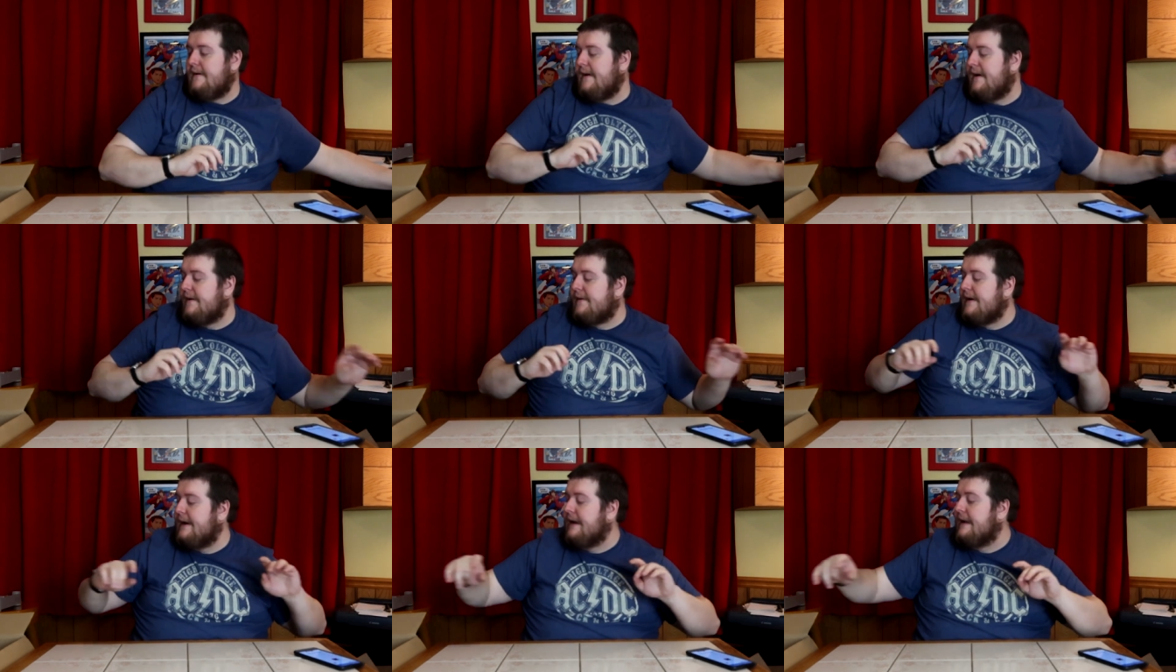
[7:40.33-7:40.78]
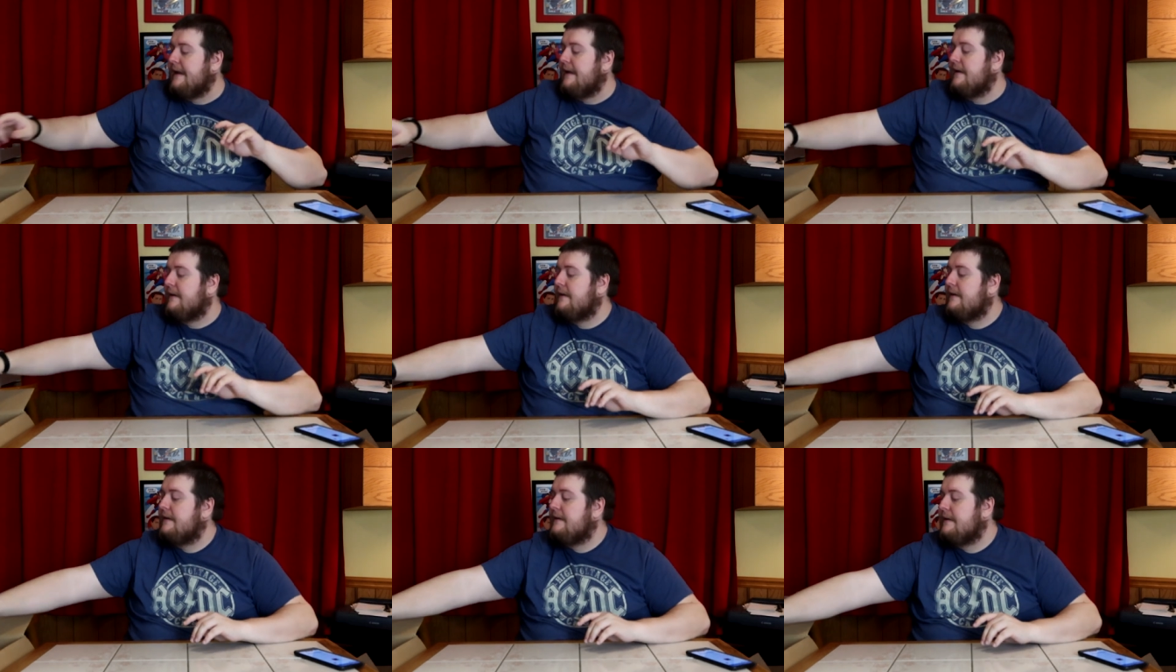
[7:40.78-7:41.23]
Alrighty.
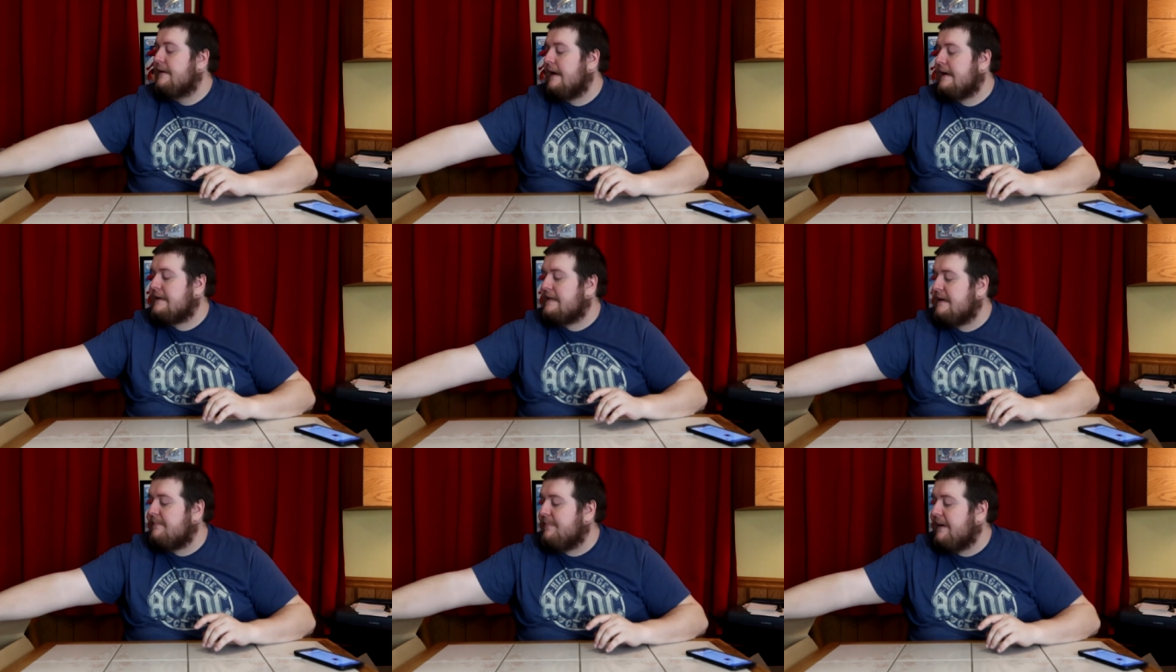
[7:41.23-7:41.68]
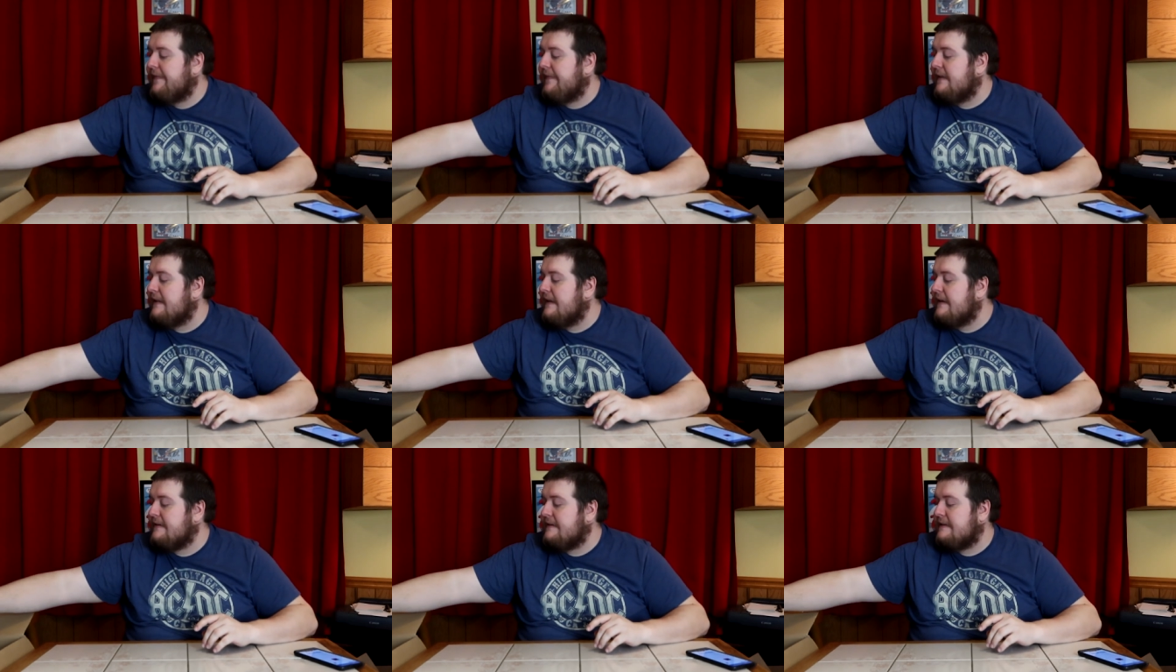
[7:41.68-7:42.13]
Next up on
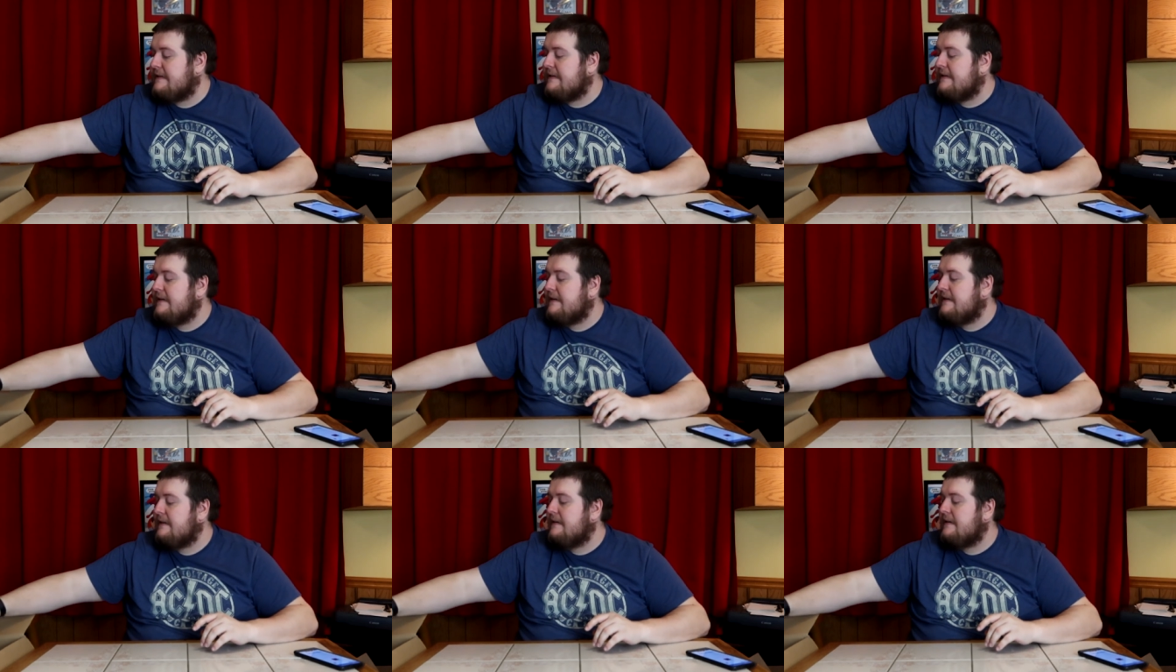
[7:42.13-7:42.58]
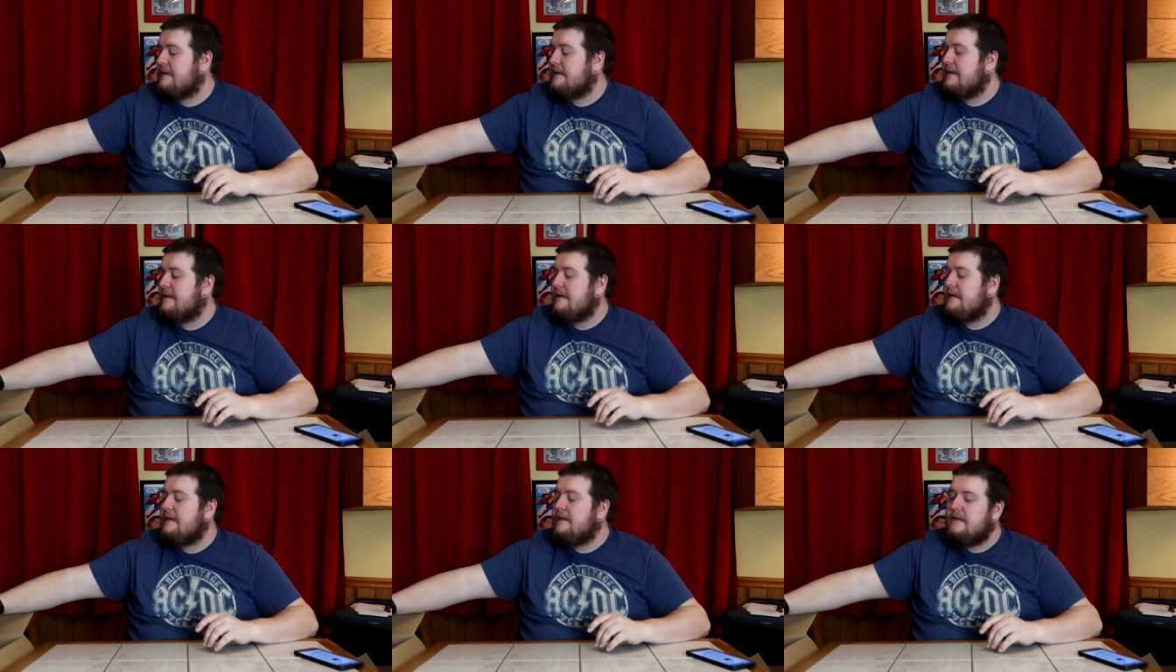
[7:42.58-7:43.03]
the list,
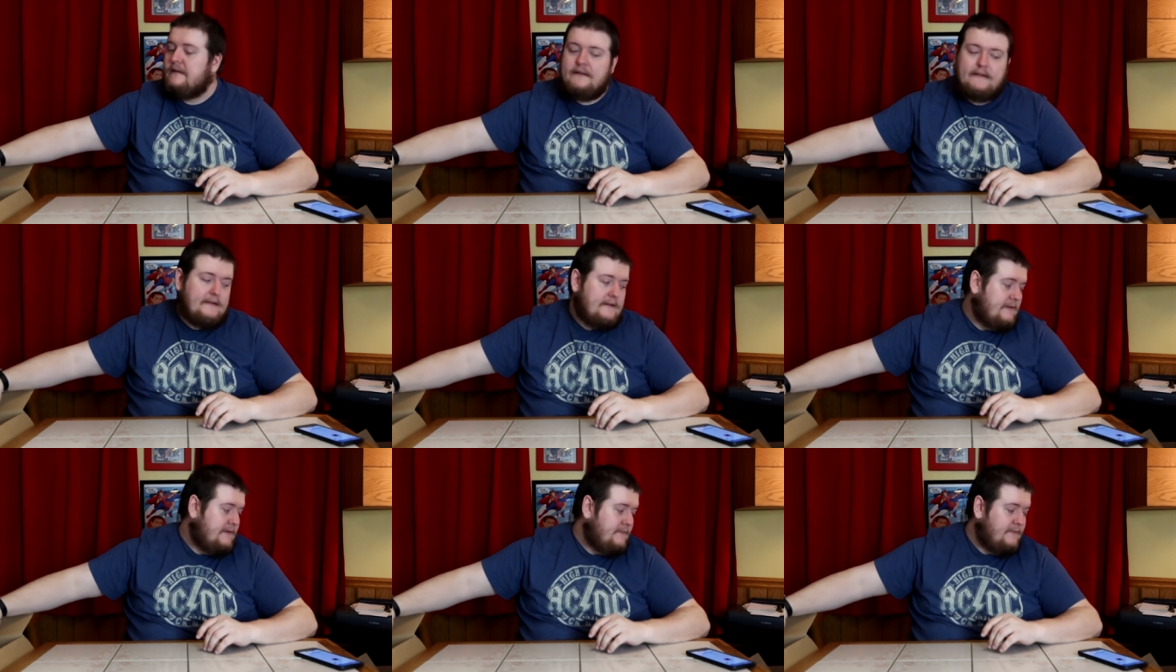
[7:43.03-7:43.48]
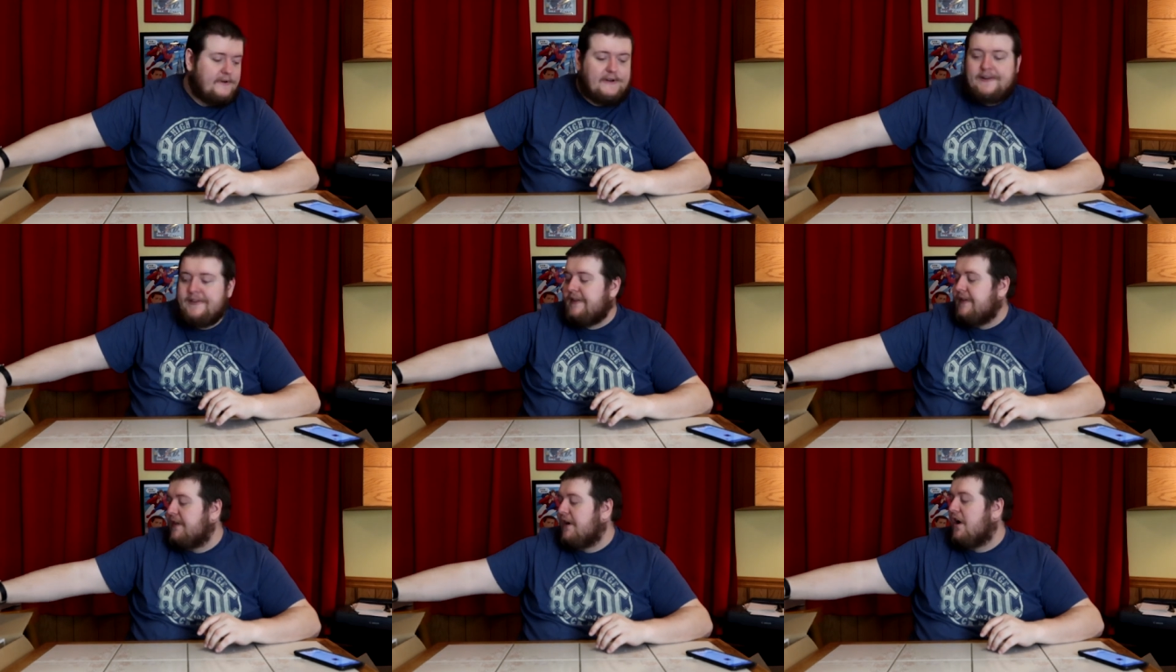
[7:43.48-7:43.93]
we're
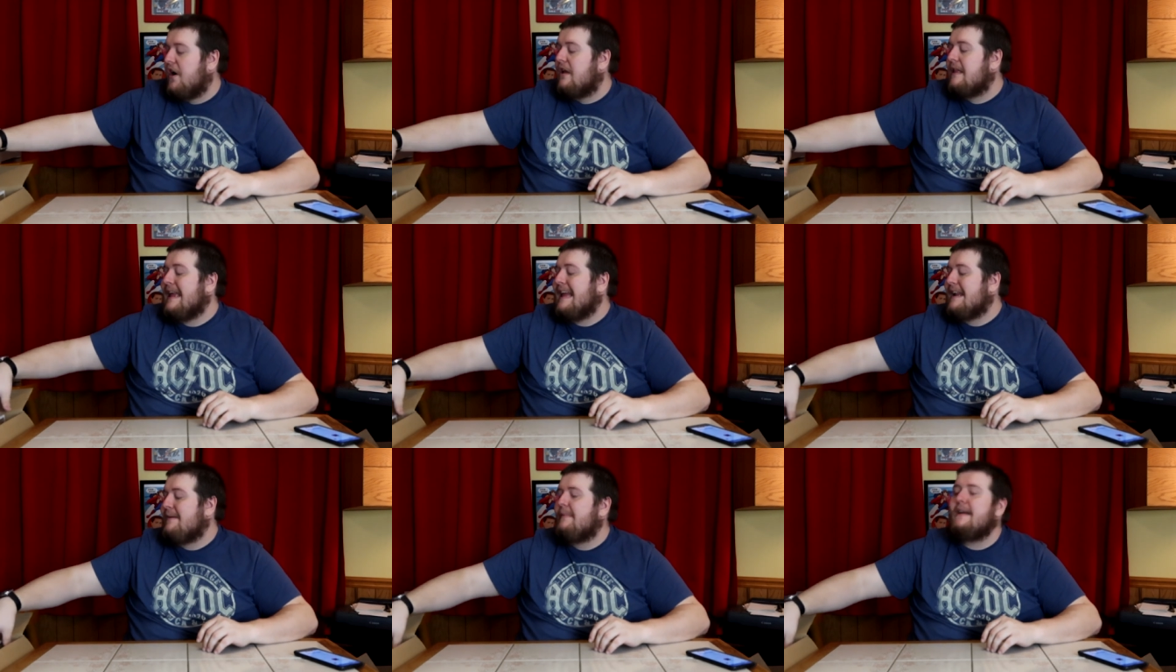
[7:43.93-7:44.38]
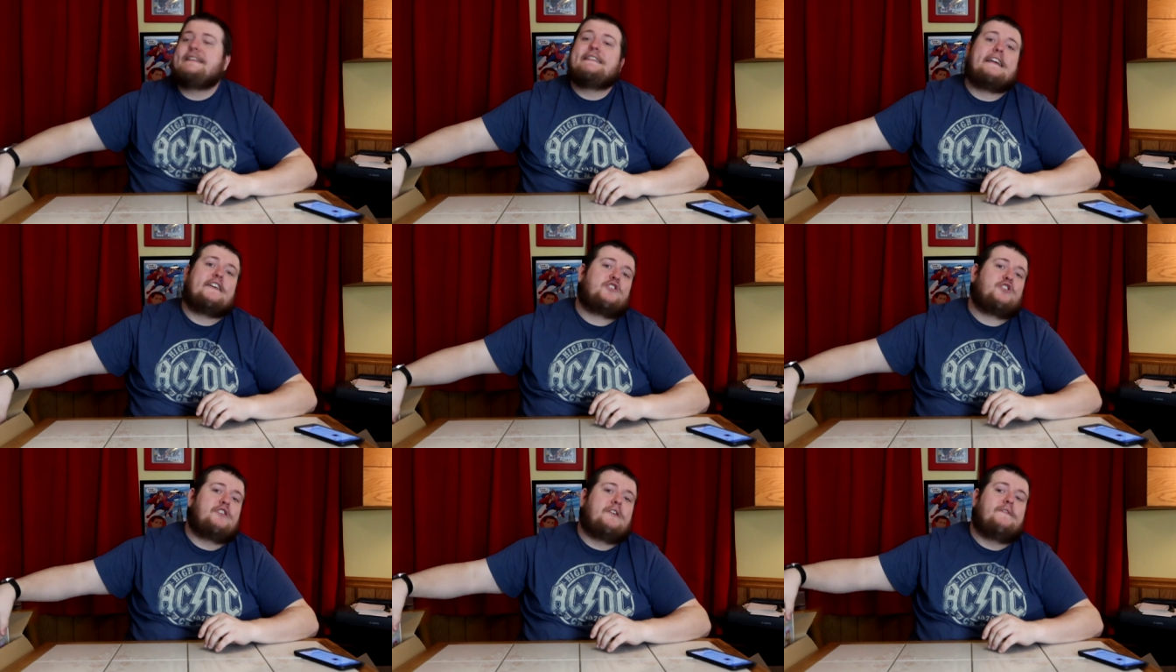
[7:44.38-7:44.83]
into the all anime
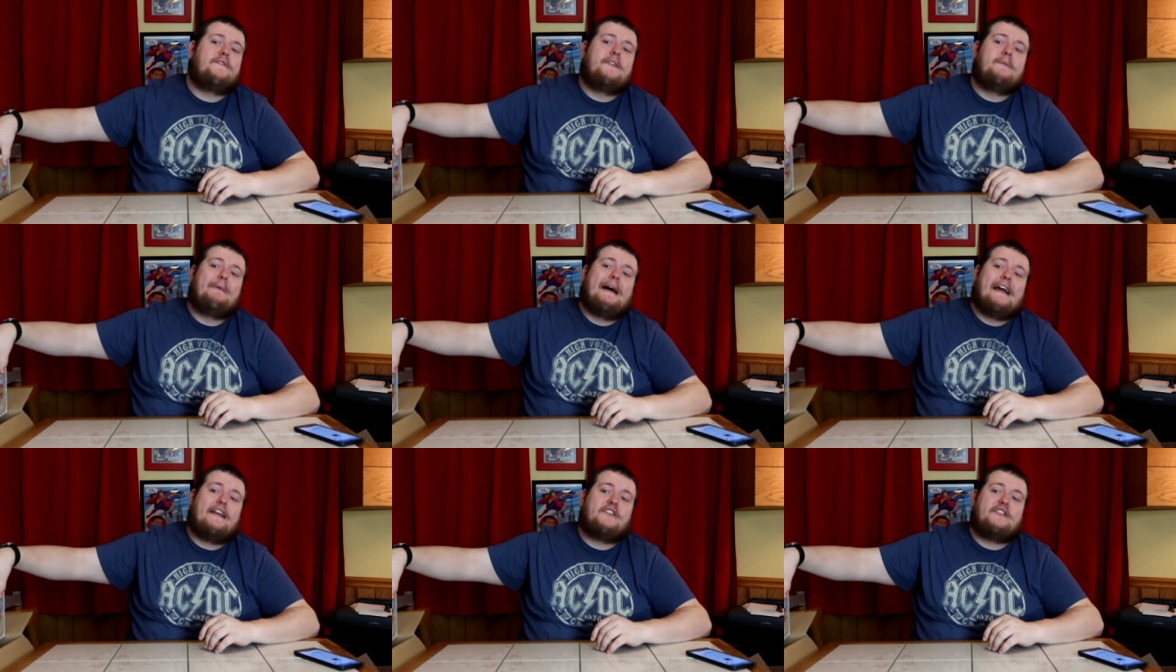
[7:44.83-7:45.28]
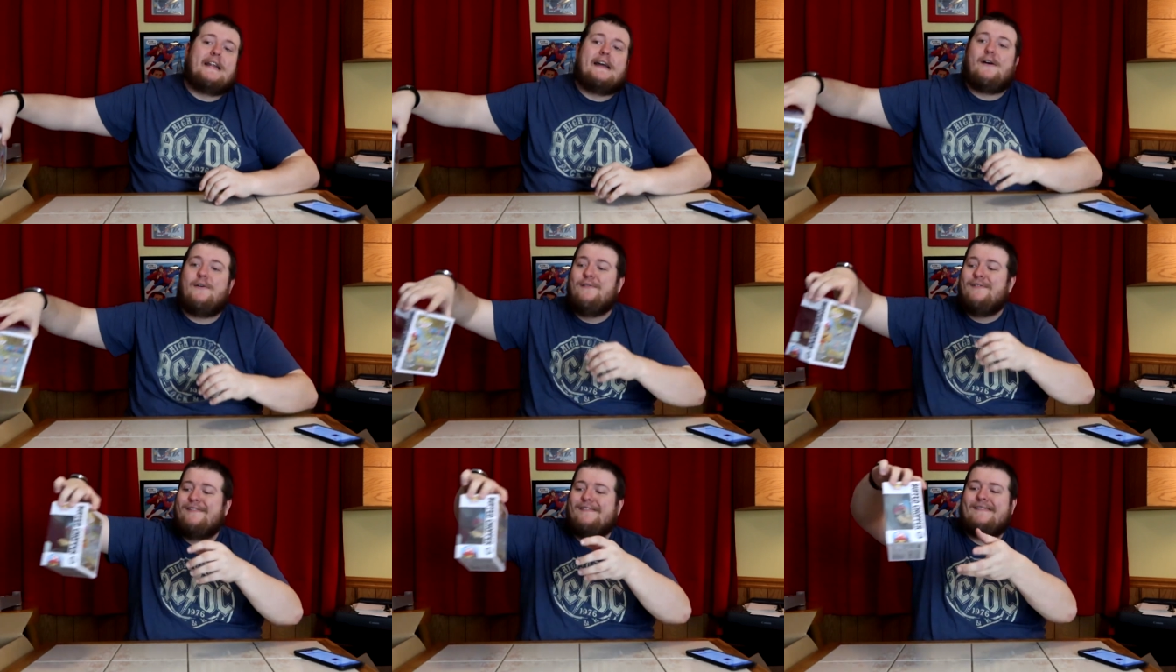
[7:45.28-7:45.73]
section of the box
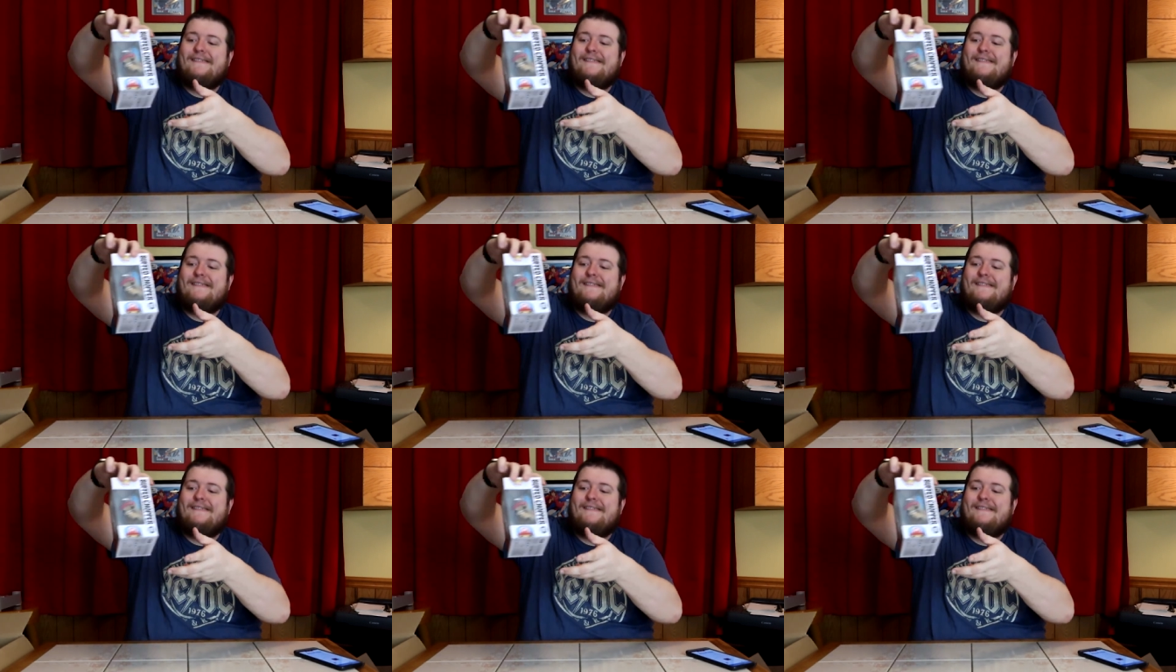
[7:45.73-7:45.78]
now,